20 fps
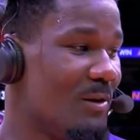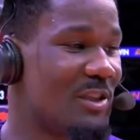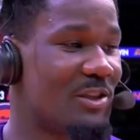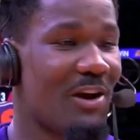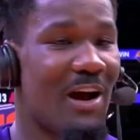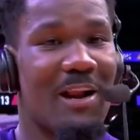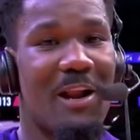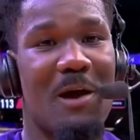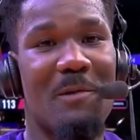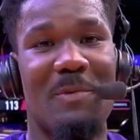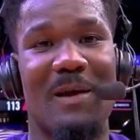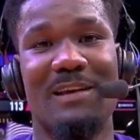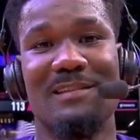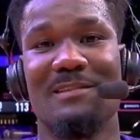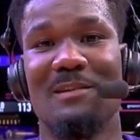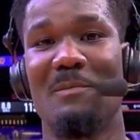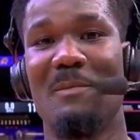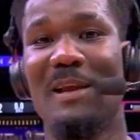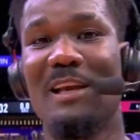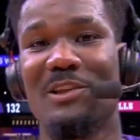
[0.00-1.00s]
tried our best
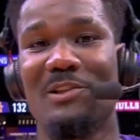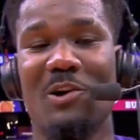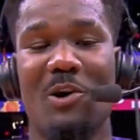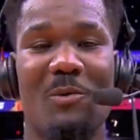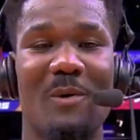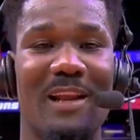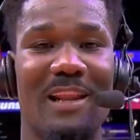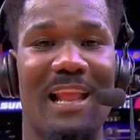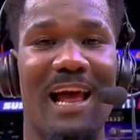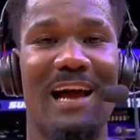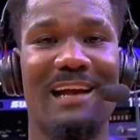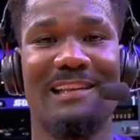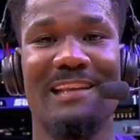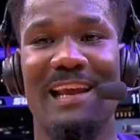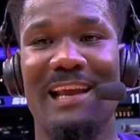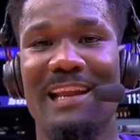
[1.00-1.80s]
to make sure we locked in